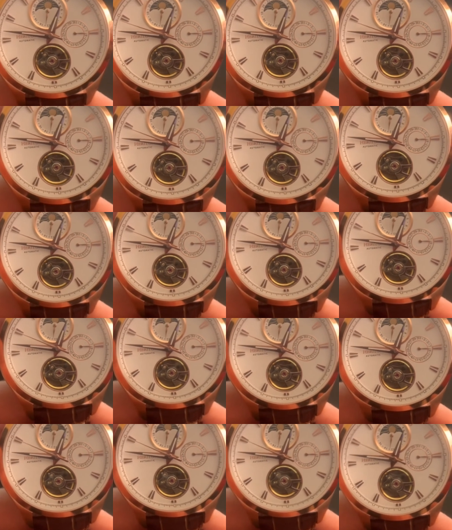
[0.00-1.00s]
So
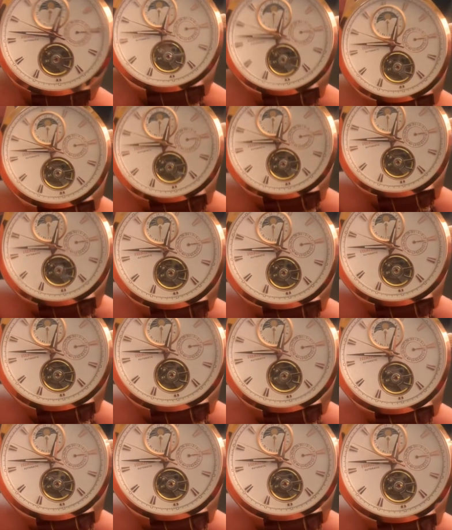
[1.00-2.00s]
not very water
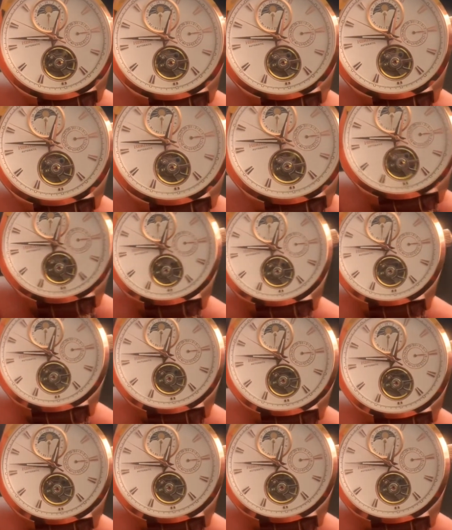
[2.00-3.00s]
resistant. But
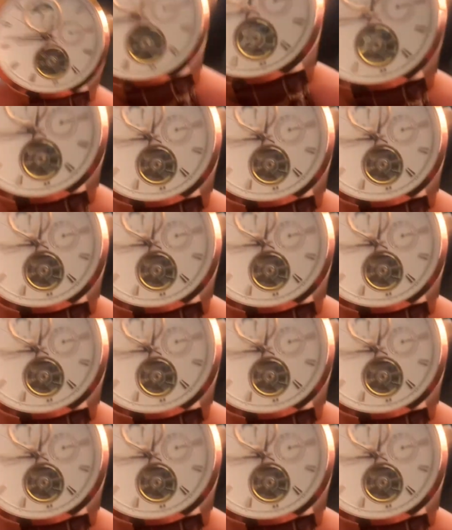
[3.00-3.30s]
let me